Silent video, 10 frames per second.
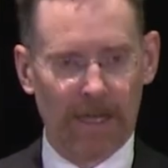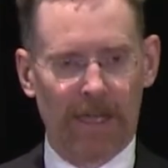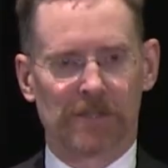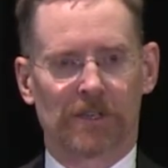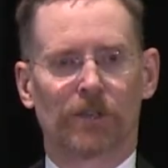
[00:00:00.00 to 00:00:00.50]

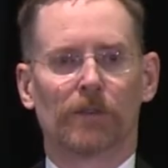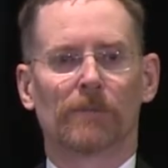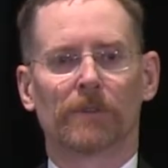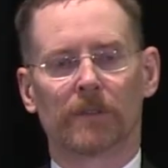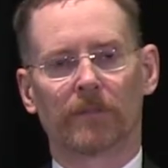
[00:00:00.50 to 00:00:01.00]
It's a
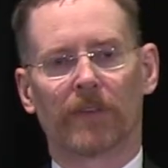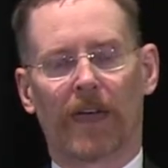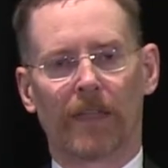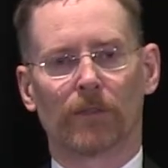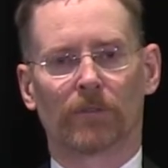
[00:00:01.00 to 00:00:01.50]
cumulative
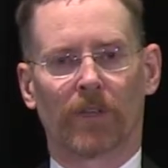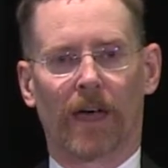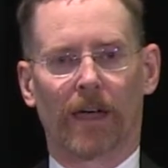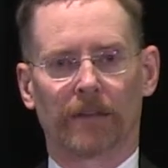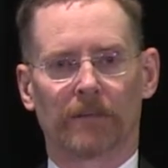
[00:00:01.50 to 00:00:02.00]
annual
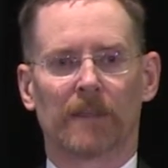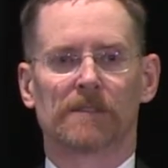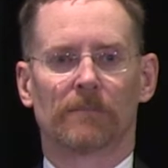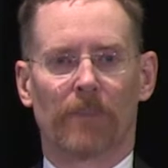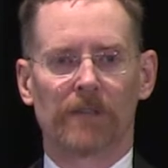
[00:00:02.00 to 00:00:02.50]
target.
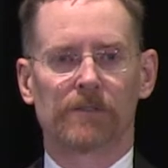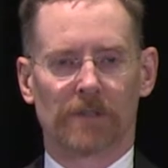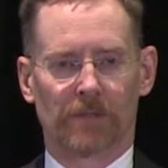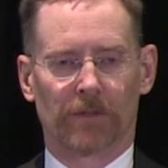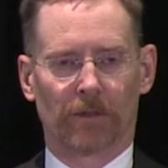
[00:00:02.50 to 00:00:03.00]
It's a
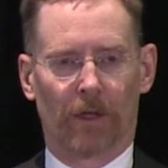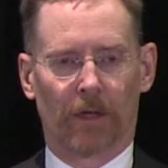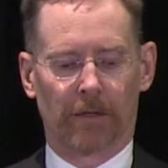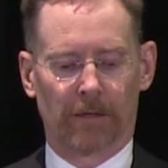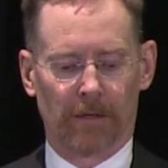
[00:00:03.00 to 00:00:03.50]
budget, if you
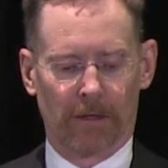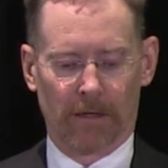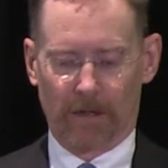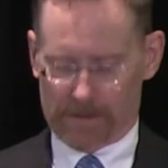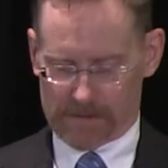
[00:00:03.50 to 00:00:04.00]
like.
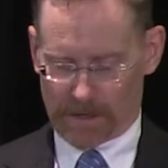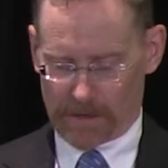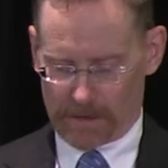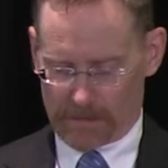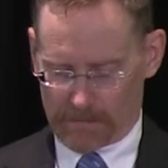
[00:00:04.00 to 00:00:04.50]
And so
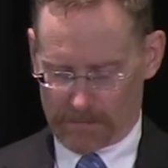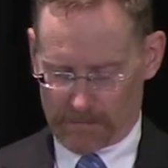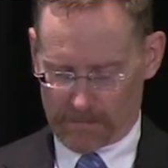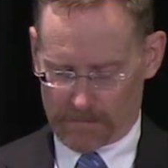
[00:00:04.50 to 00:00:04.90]
you